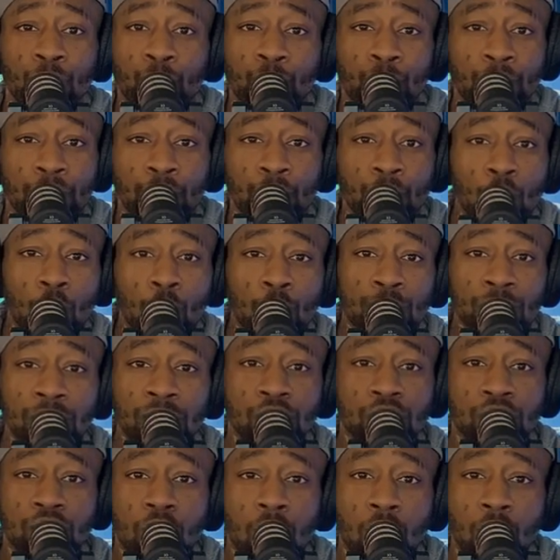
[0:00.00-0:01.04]
When no
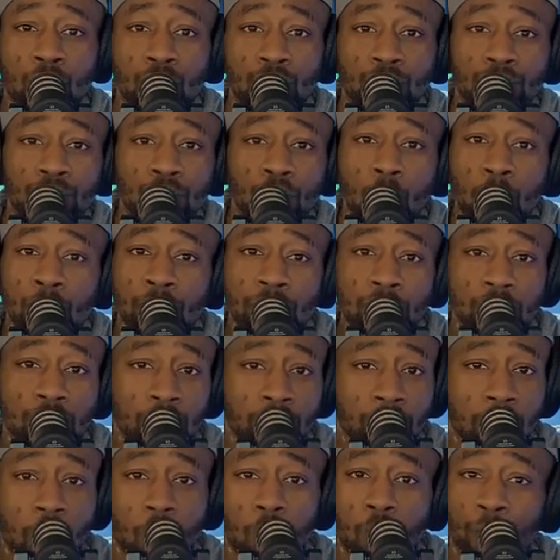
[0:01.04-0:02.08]
means no, no means
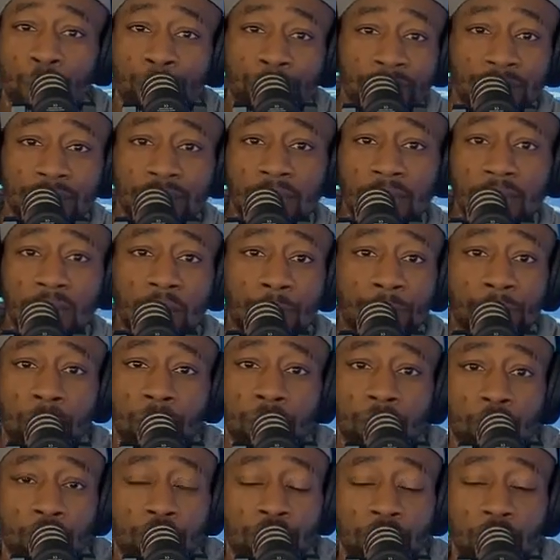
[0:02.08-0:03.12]
no. Pick your head up and
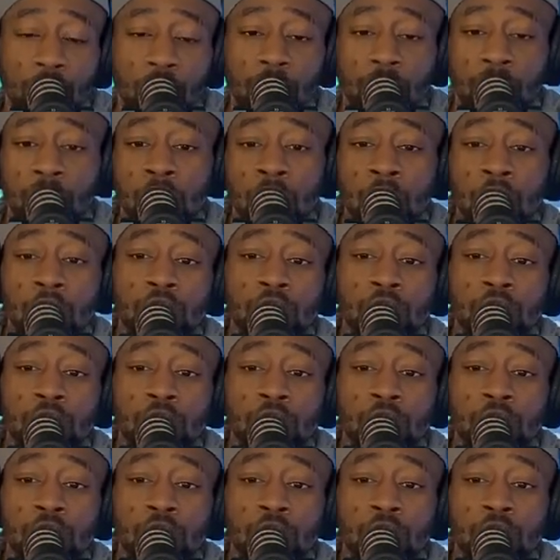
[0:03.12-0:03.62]
move forward.